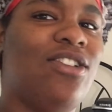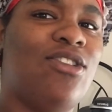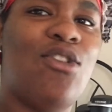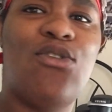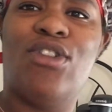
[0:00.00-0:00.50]

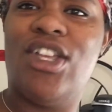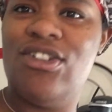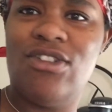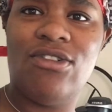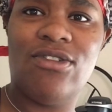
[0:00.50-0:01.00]
So,
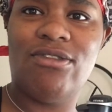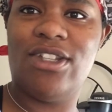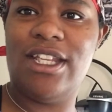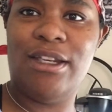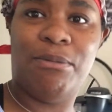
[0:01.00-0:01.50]
Kendra
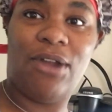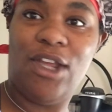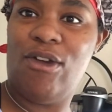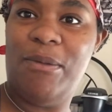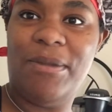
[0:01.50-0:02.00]
did the
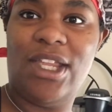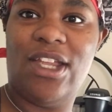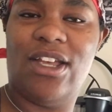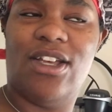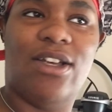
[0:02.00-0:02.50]
prank on me.